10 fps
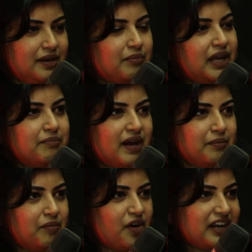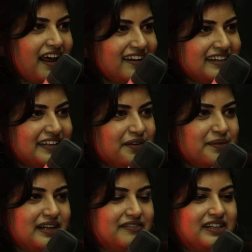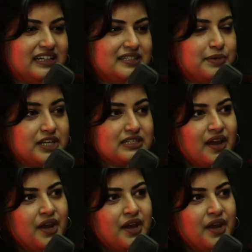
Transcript: my my mortality or whatever it is, because